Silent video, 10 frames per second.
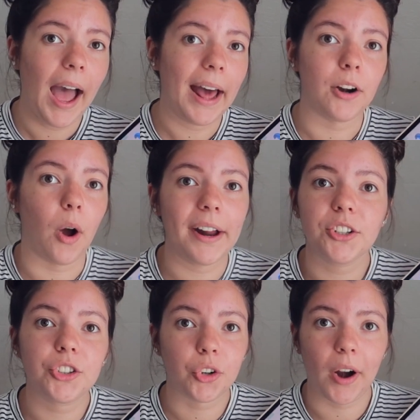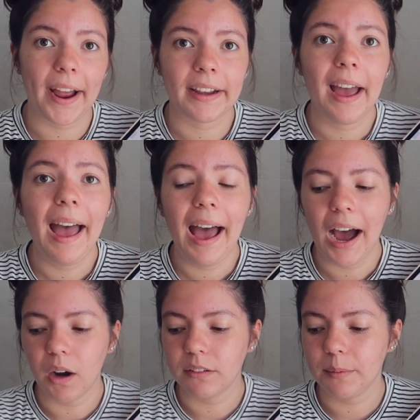I don't know. I just track
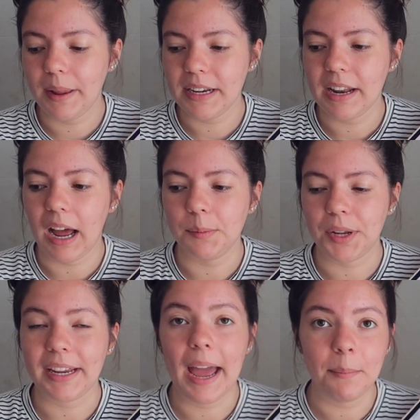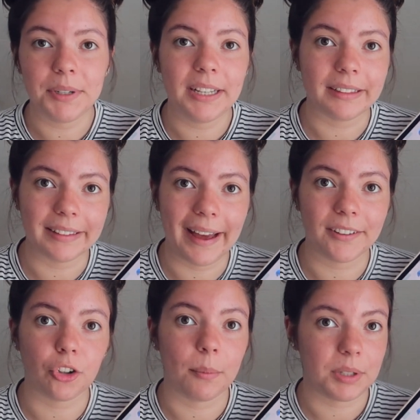however many times I empty a
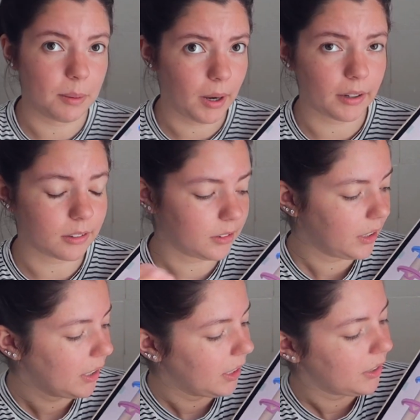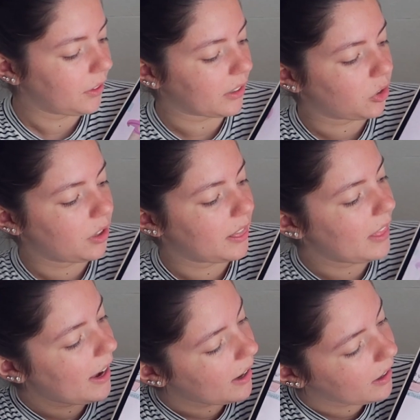glass or empty a bottle. So that's
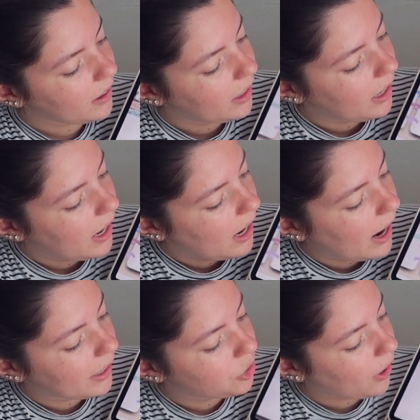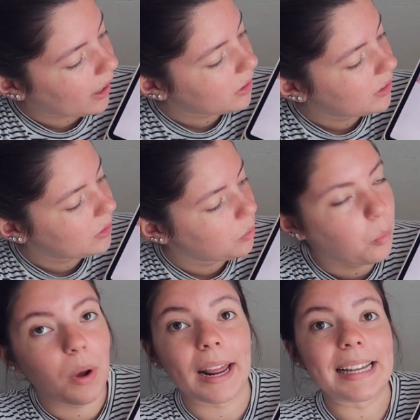there. I track
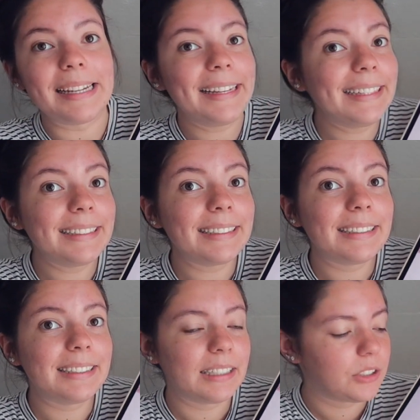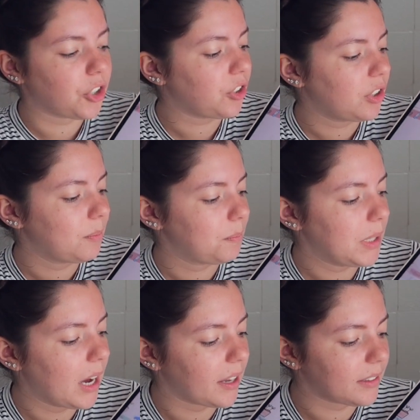what I eat just
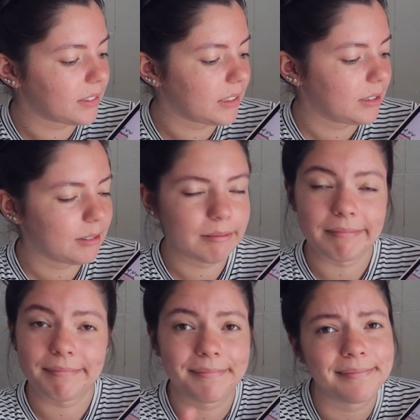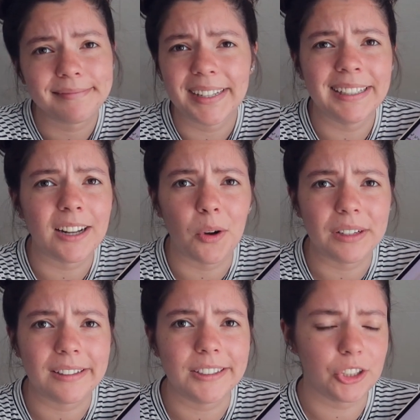because it's
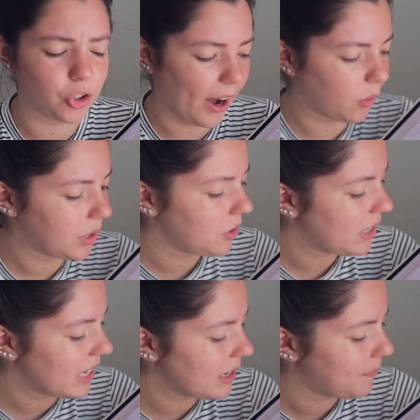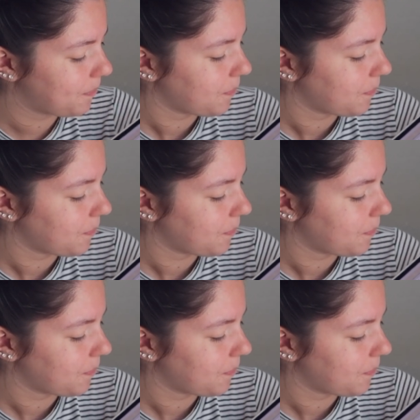always good to track what you eat.